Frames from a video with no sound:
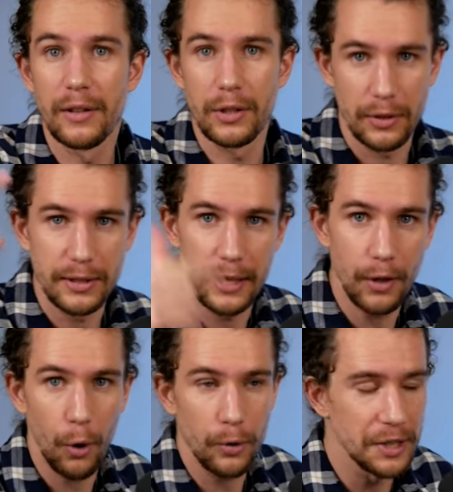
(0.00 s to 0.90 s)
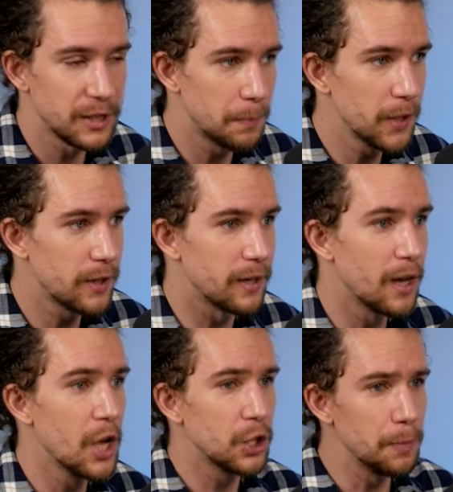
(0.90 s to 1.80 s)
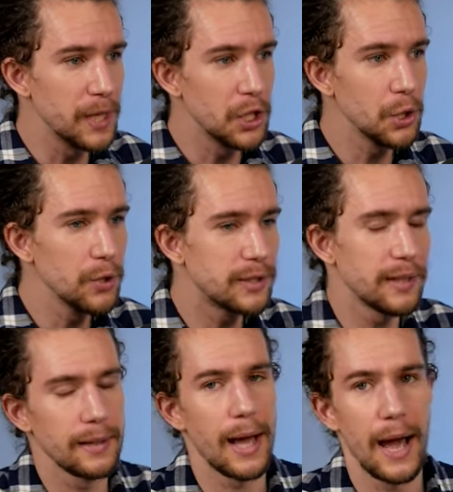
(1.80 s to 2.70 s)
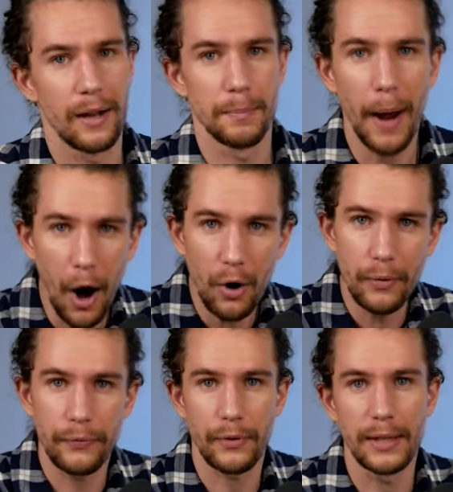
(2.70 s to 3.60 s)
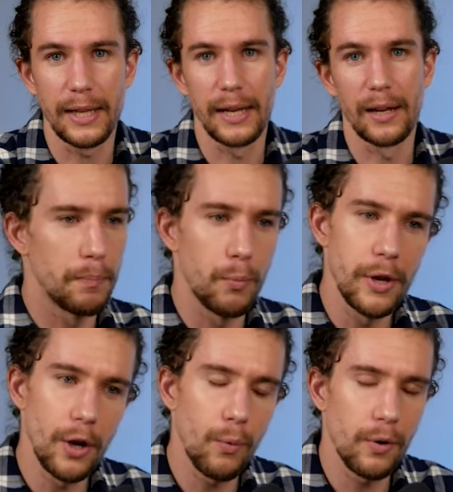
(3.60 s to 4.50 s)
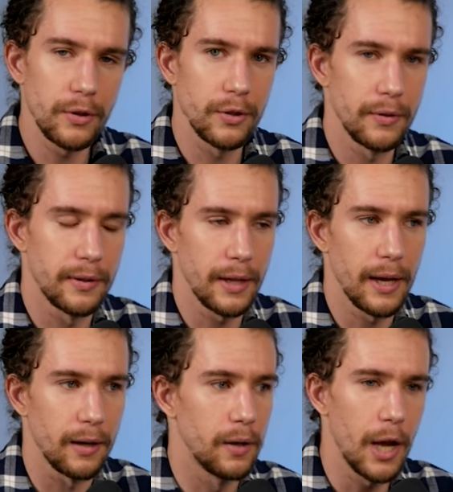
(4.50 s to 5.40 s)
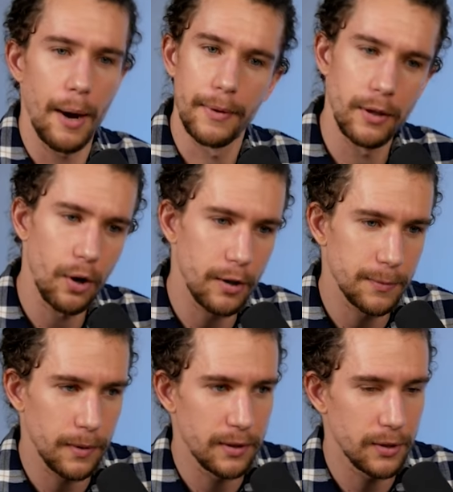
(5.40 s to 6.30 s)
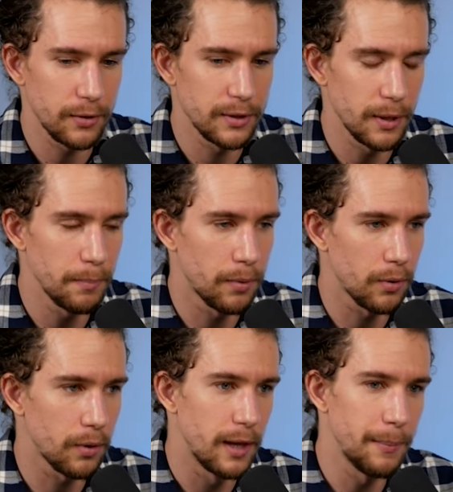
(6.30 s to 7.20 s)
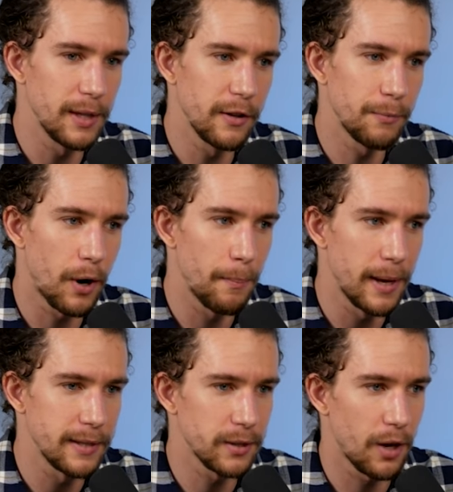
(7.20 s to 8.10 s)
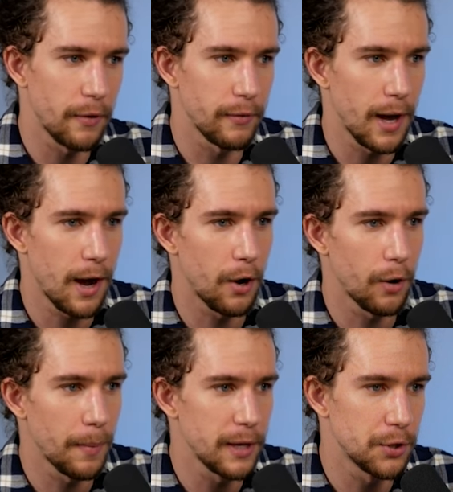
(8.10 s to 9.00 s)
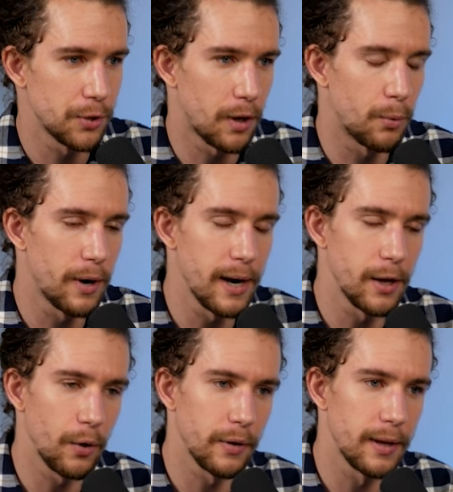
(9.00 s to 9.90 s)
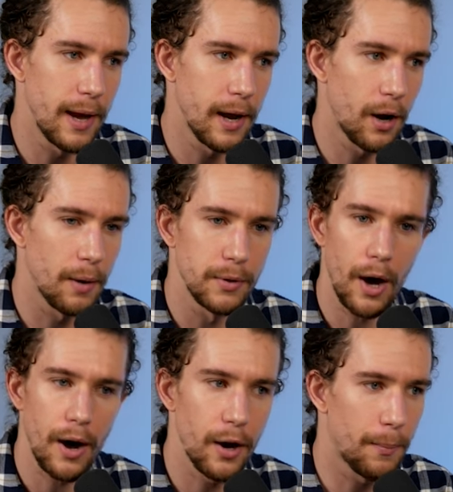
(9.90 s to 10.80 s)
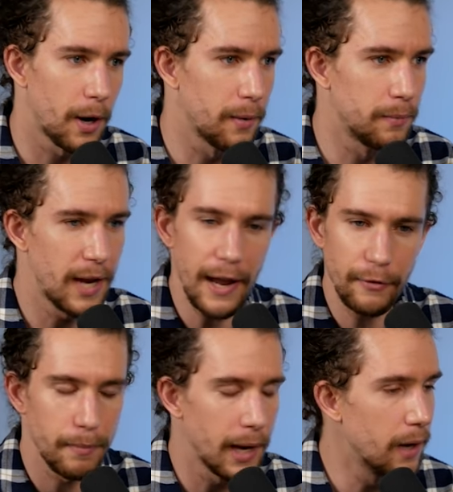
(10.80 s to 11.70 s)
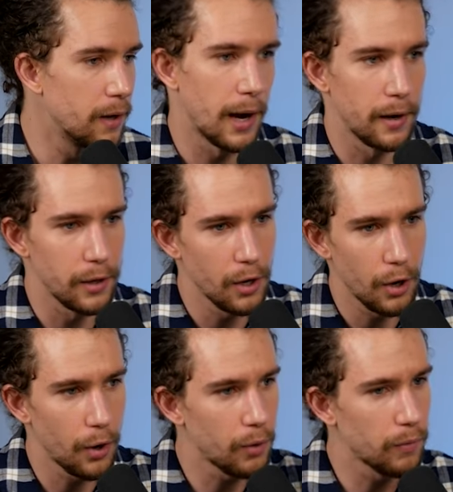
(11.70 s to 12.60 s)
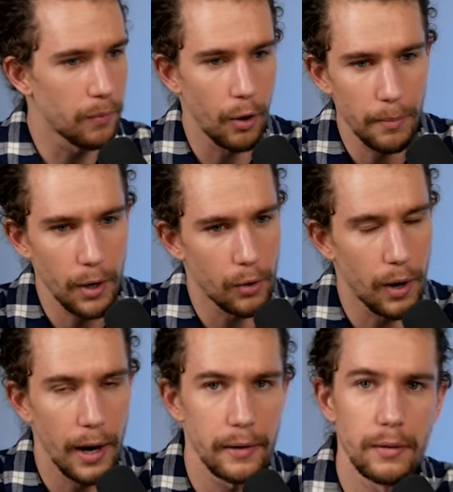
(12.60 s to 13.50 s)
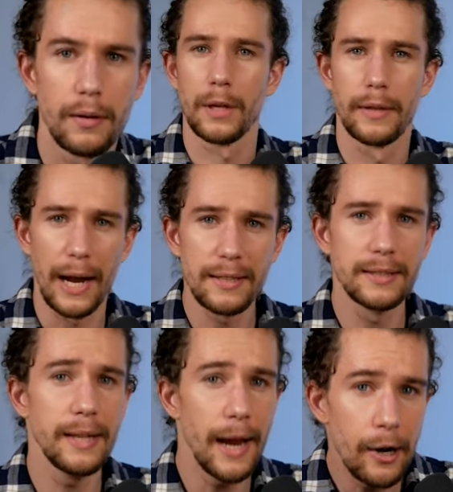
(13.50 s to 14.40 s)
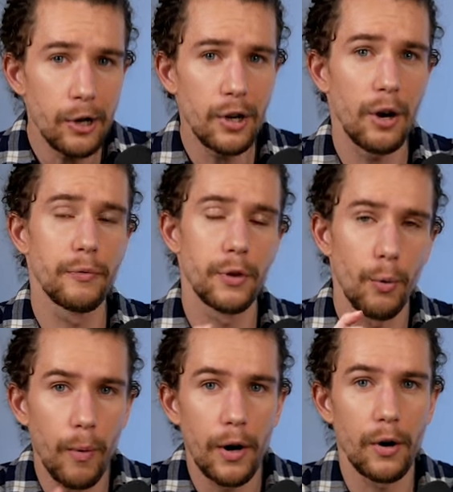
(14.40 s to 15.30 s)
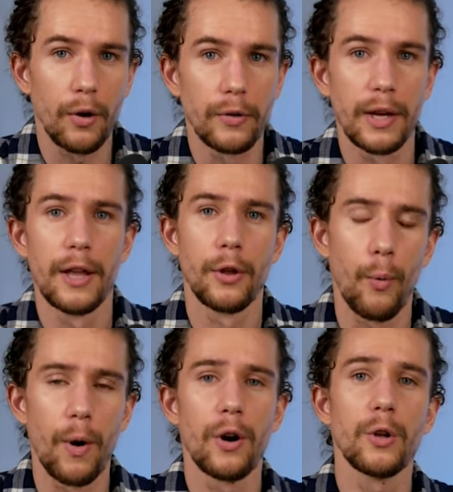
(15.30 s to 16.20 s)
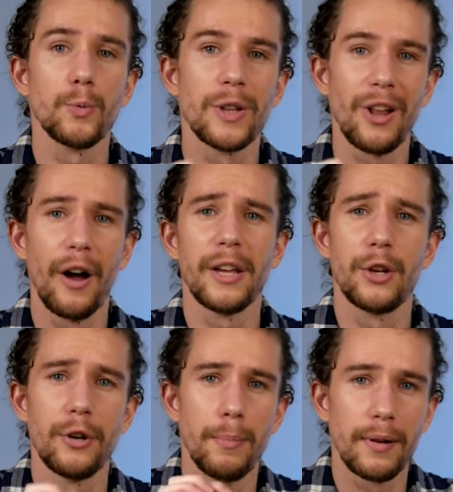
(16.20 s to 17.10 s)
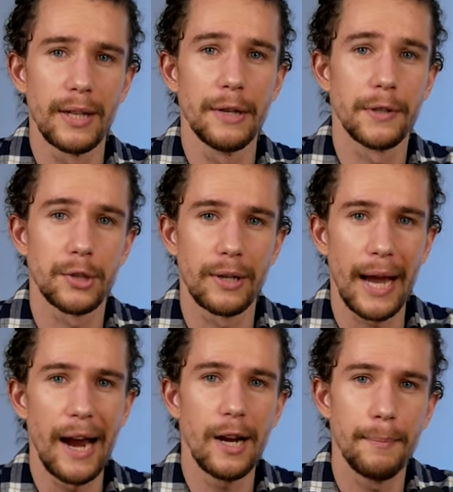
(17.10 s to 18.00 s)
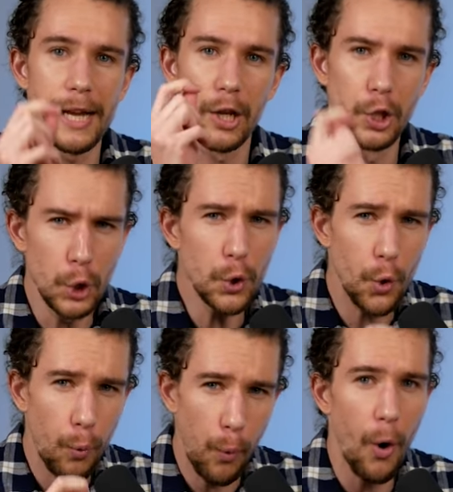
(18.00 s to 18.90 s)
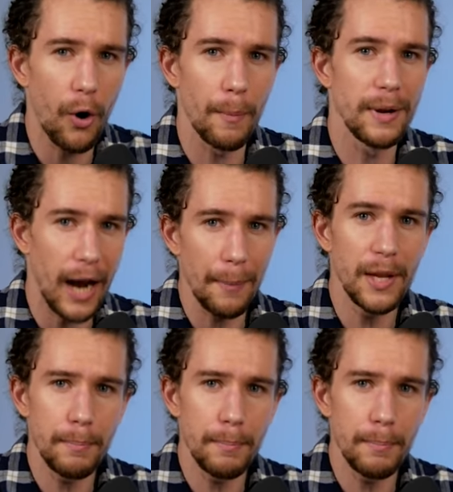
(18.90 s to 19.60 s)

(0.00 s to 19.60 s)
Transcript: to send the Holy Spirit, to be used in that powerfully, we don't want to think, yeah, but the gospel is so simple. Let me live my best life now. I'll make sure I'm ready on the day I die on my deathbed, and you know, I'll, I'll be all right. That is the error of the world. The world would like you to believe it's okay to be a lukewarm, gummy